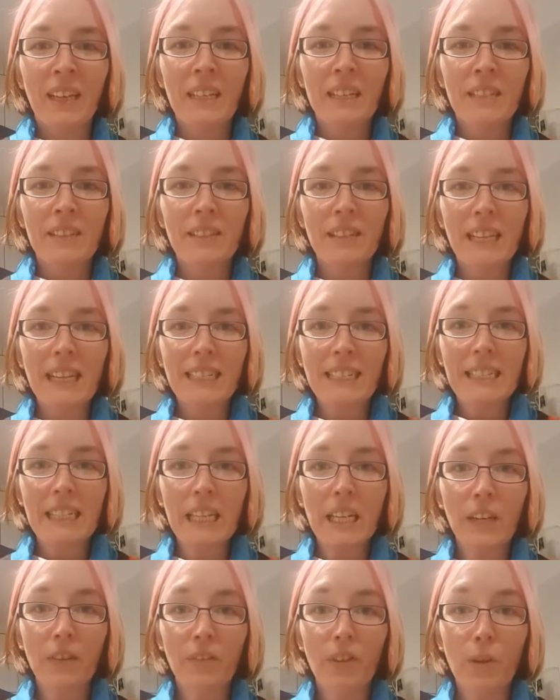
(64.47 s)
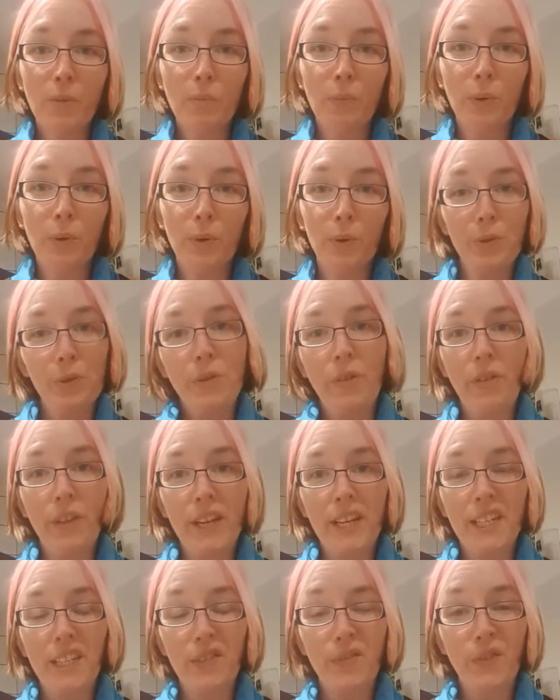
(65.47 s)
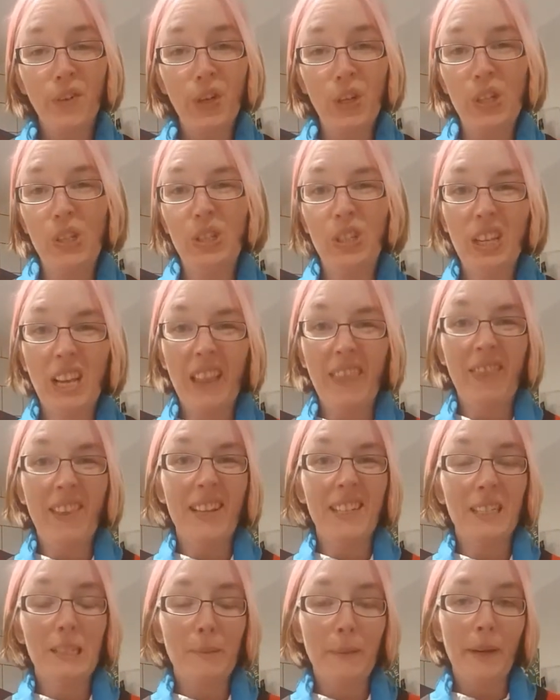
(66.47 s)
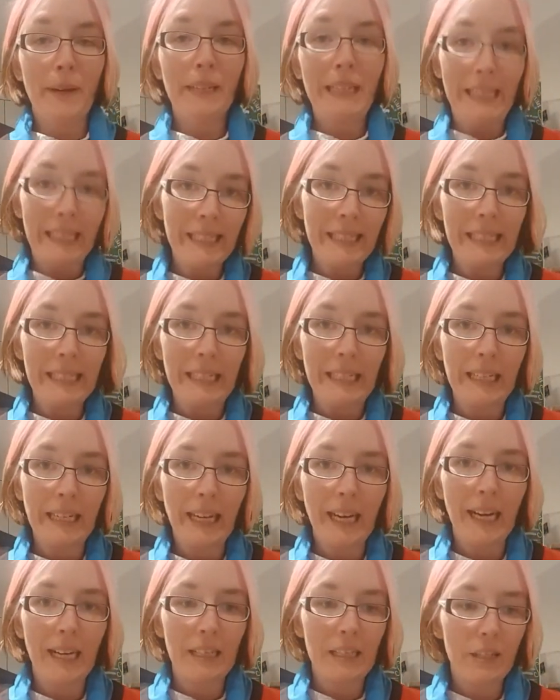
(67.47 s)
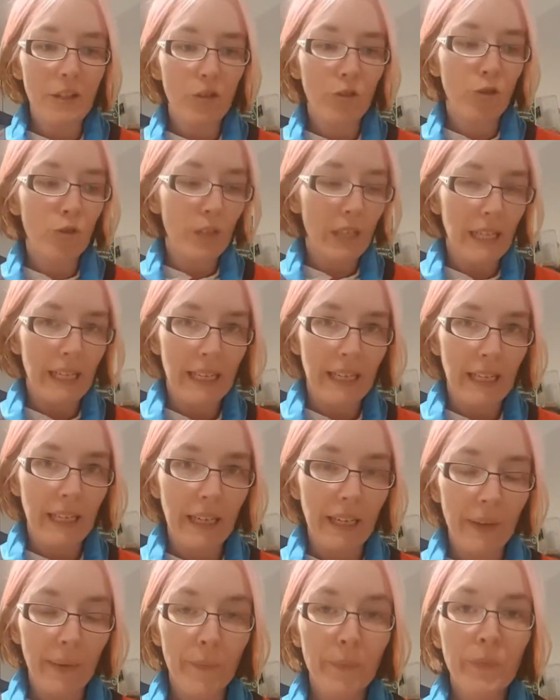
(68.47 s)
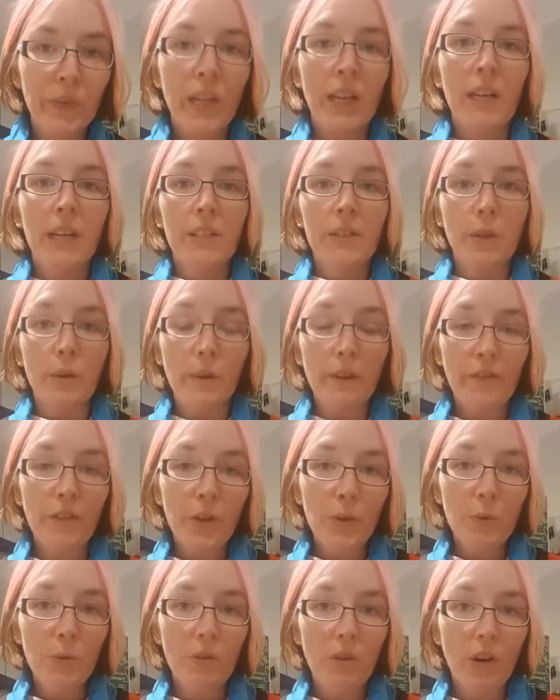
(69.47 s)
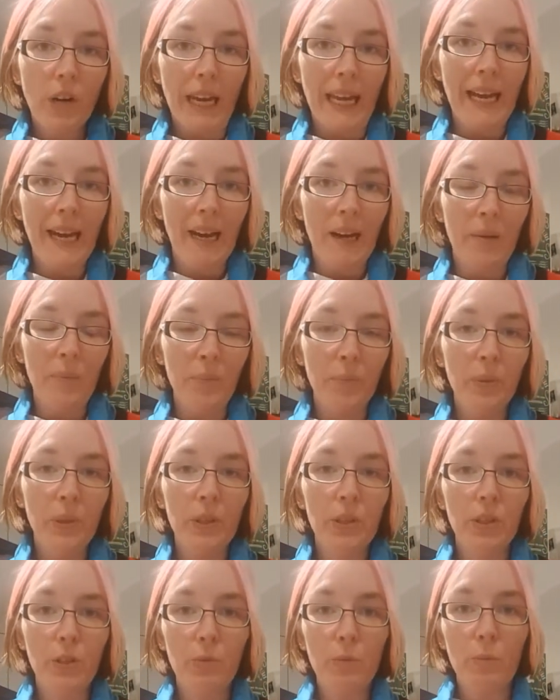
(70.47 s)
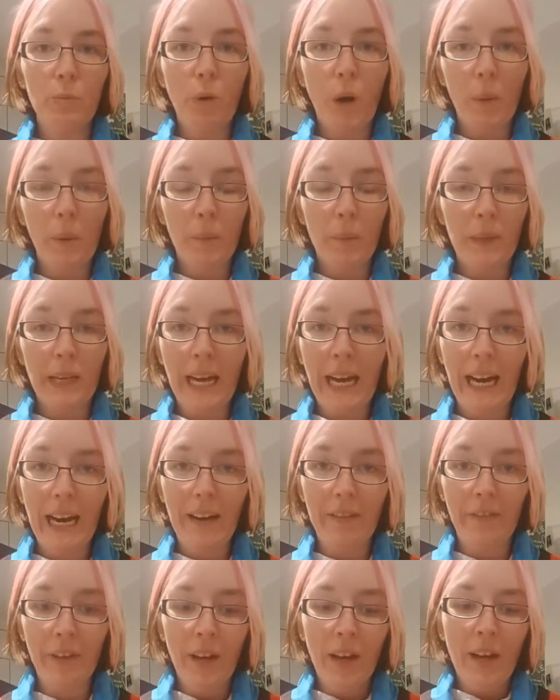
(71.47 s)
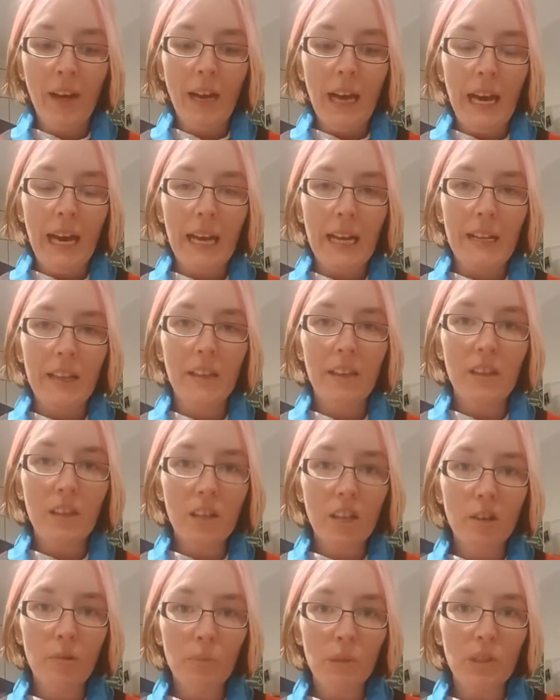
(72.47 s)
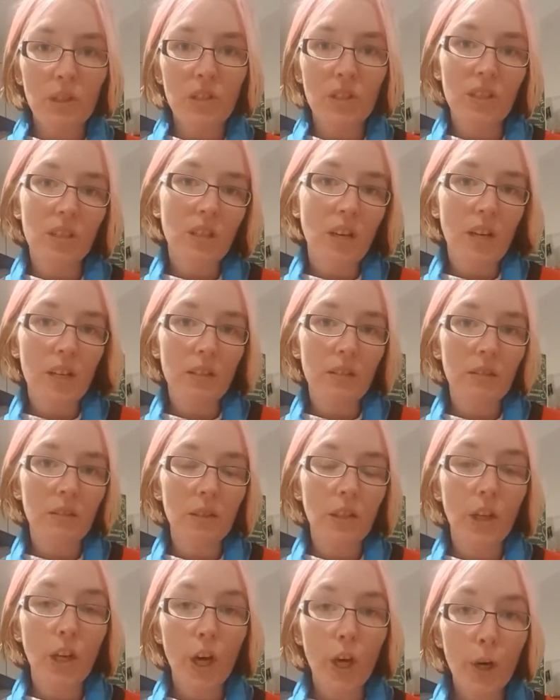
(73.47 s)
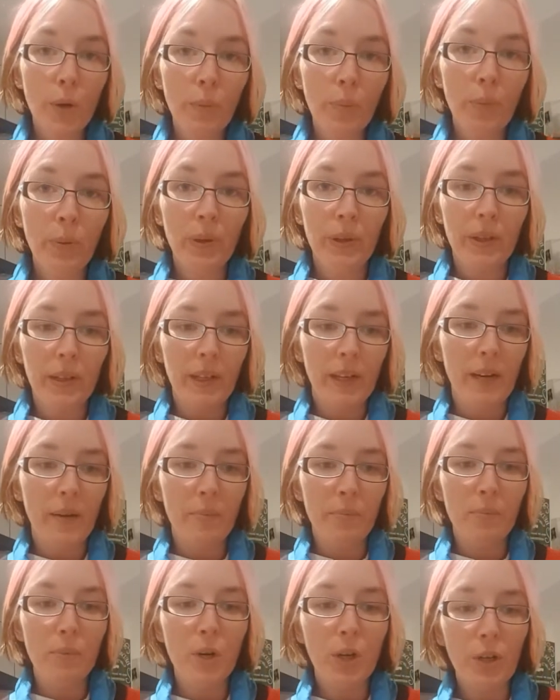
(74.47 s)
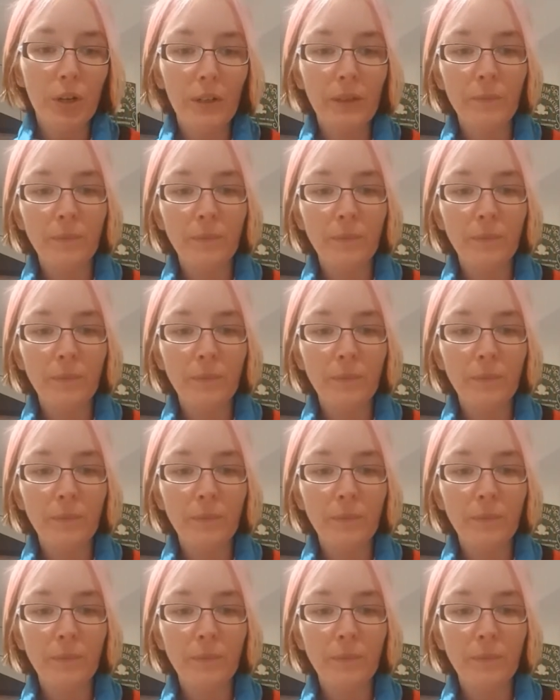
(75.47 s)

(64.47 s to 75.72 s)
So let's think of the important things first, and that's about eating and drinking. So if you were on camp, you would probably have a thermos style cup, a mug,